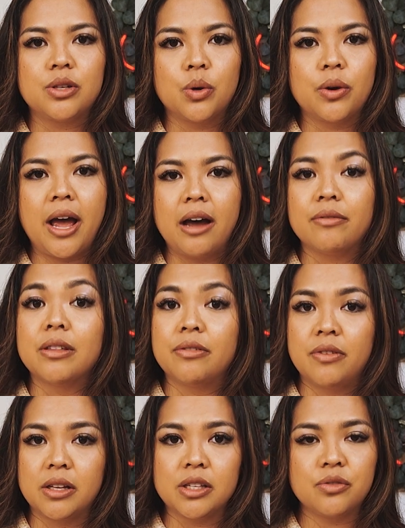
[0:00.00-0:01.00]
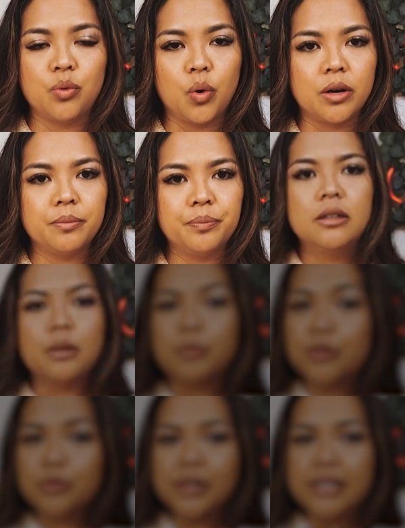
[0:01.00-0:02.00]
don't have the funds for. Number
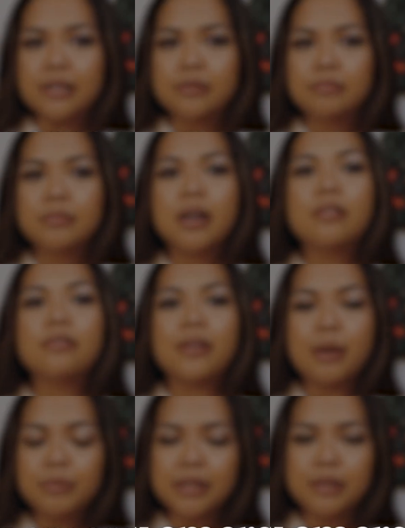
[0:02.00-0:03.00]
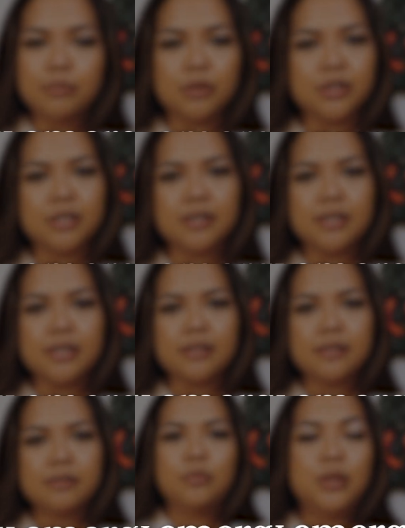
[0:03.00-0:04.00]
3, family emergencies.